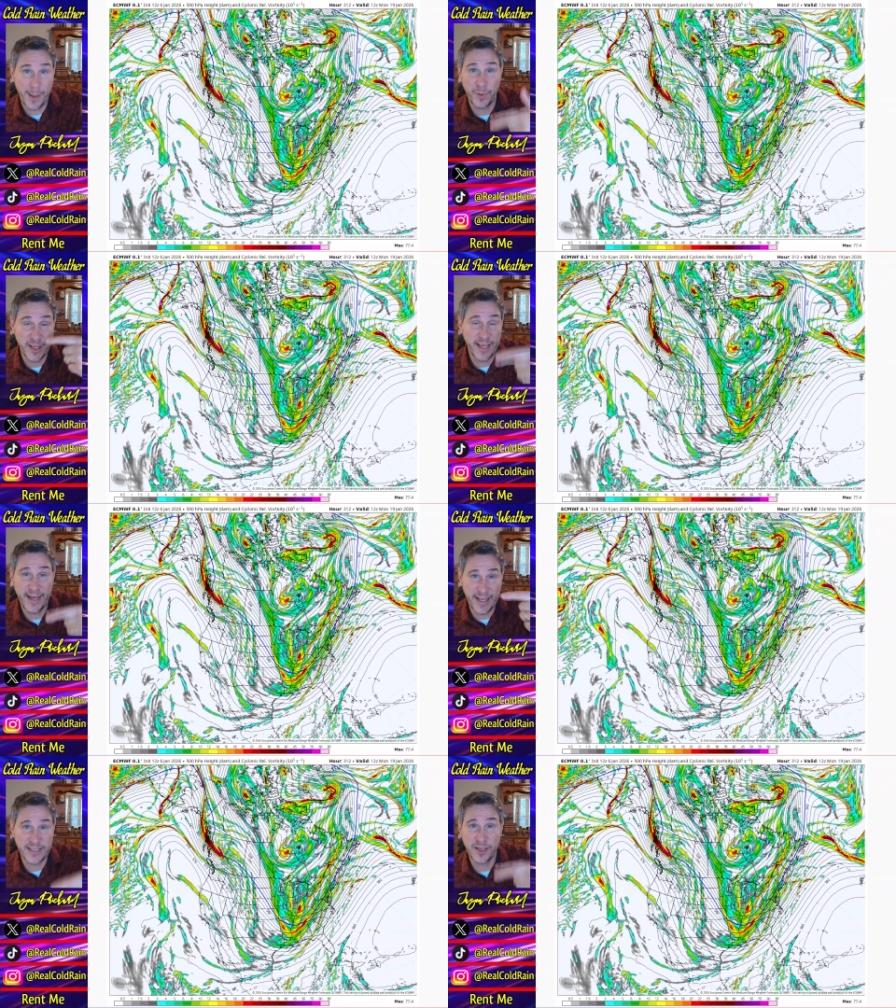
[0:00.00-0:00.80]
getting
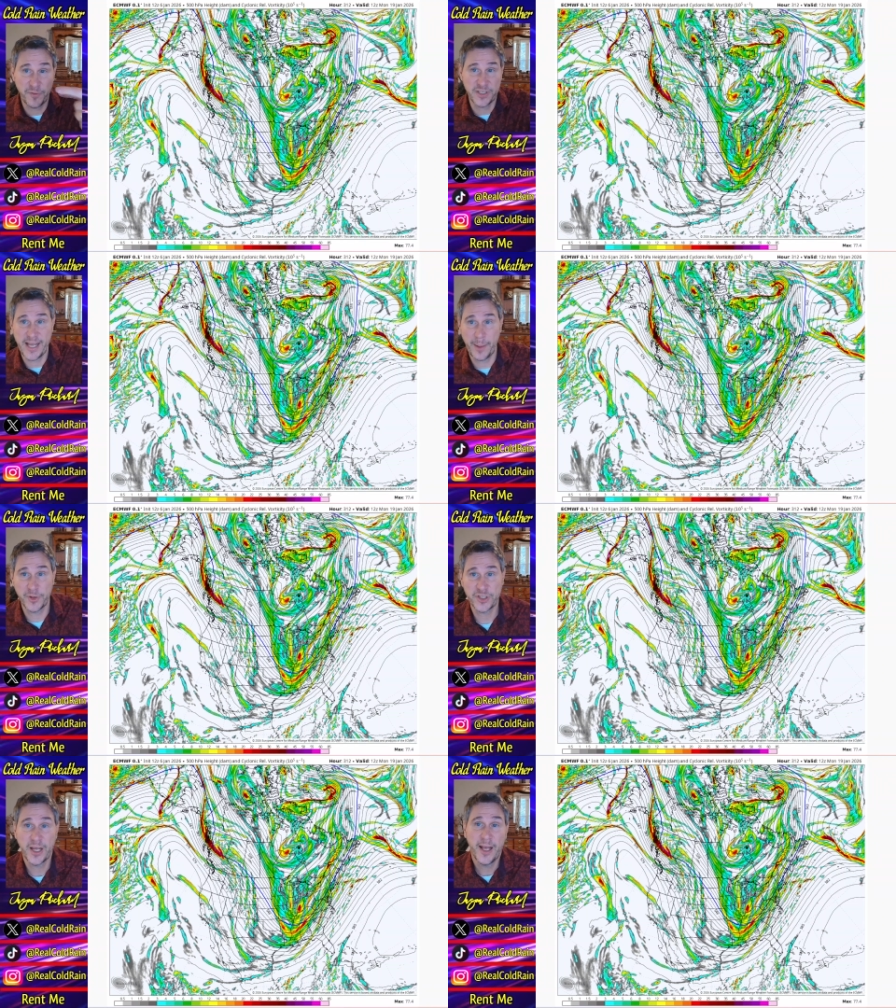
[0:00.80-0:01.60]
itself
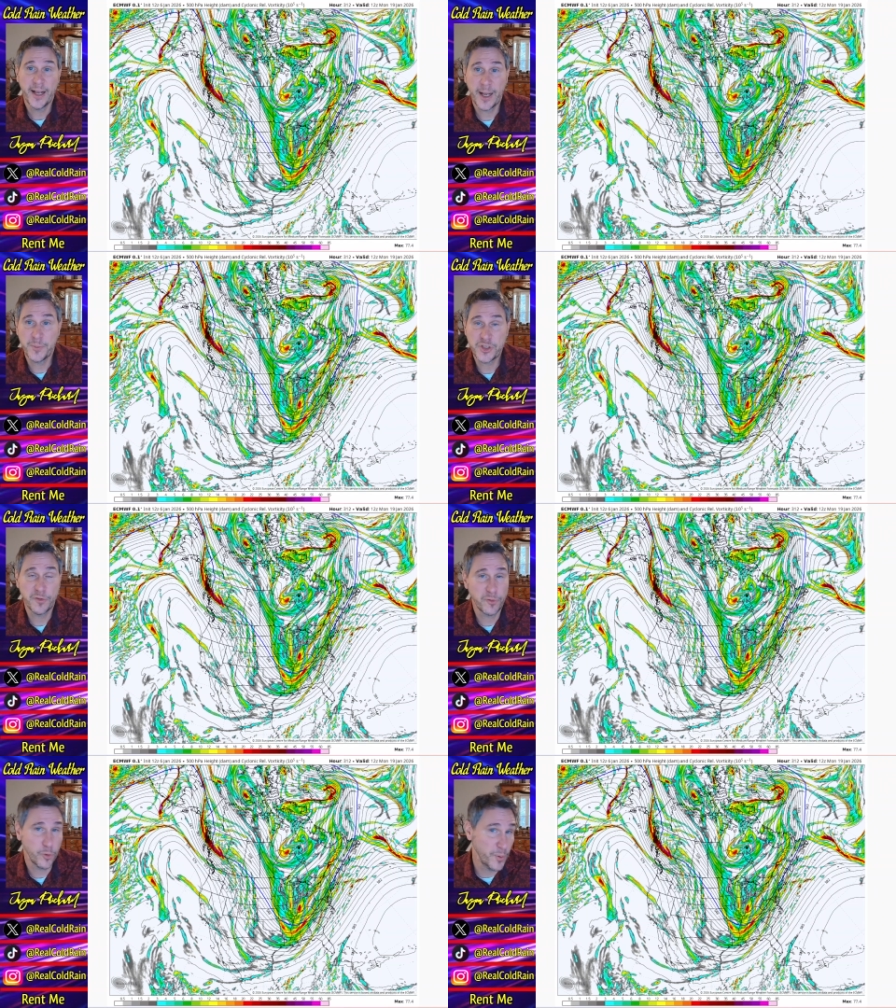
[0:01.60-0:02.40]
established comes to
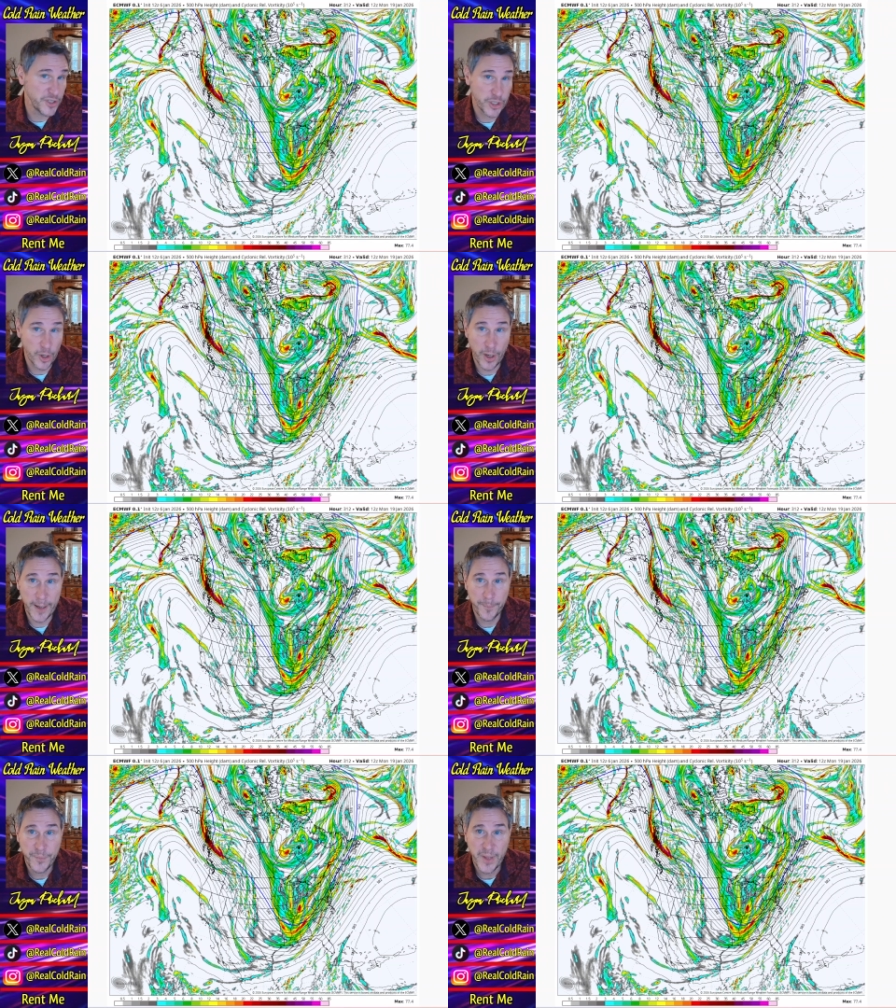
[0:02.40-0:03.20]
fruition. All right.
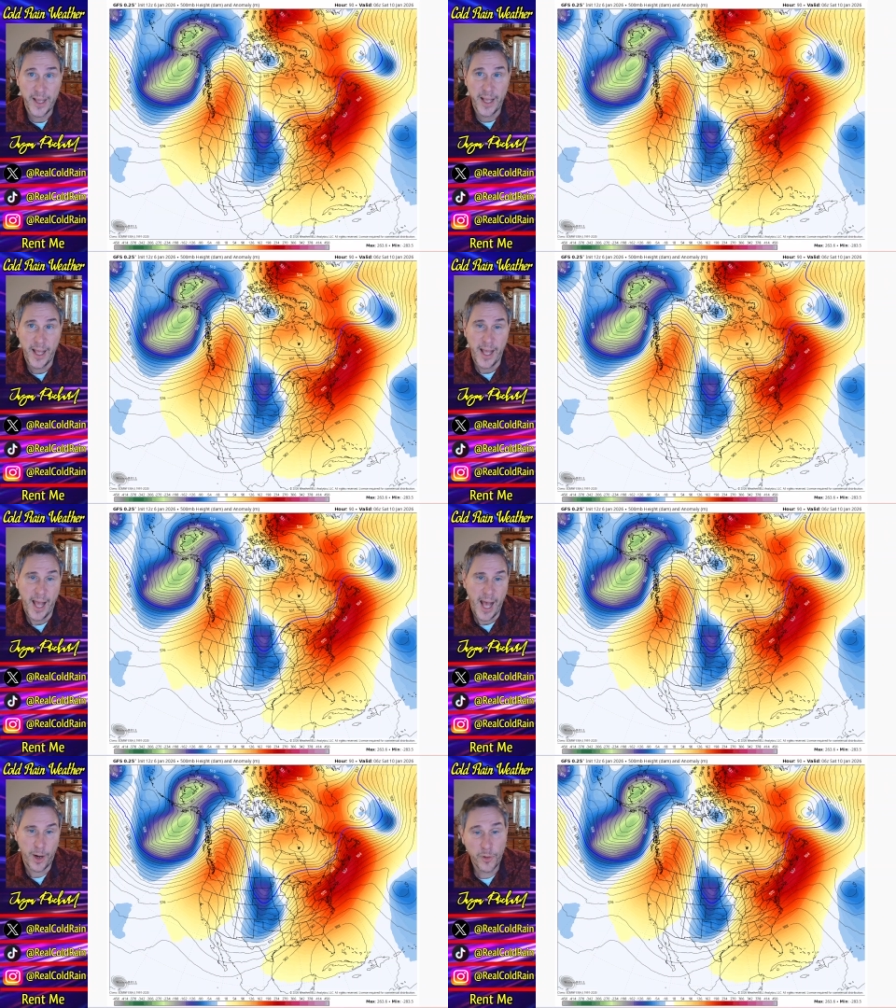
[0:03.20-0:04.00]

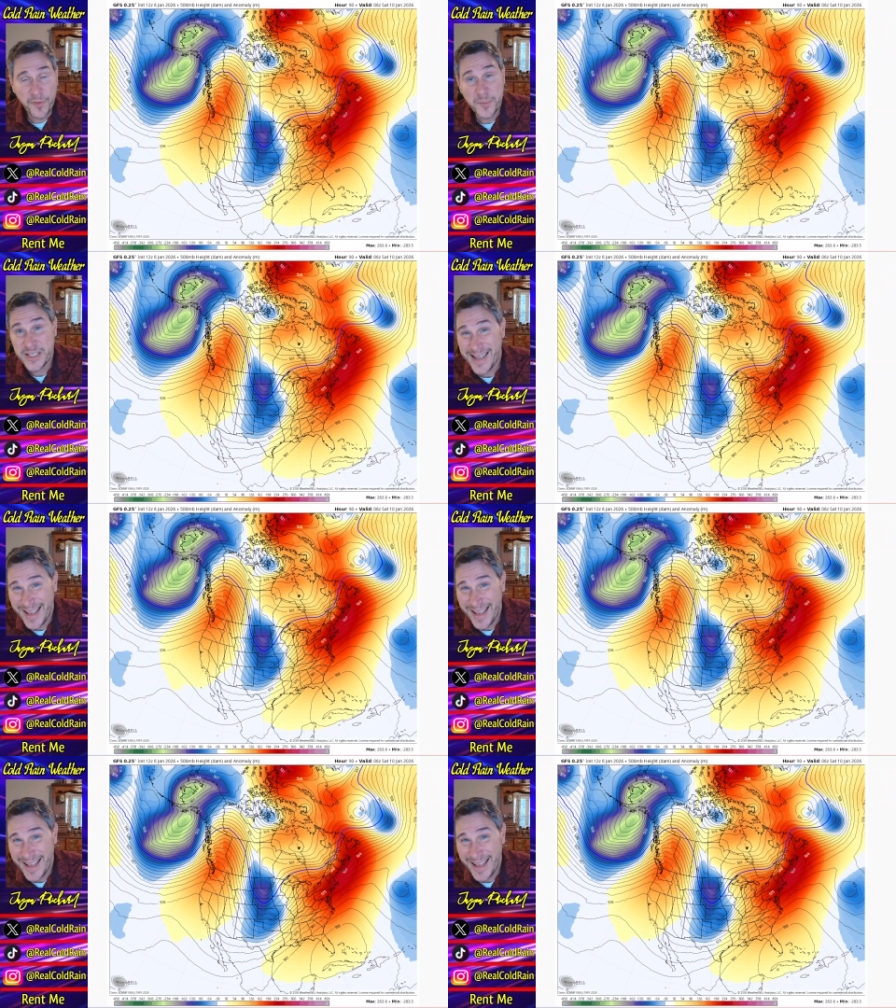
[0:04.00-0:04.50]
I don't know if I'm saying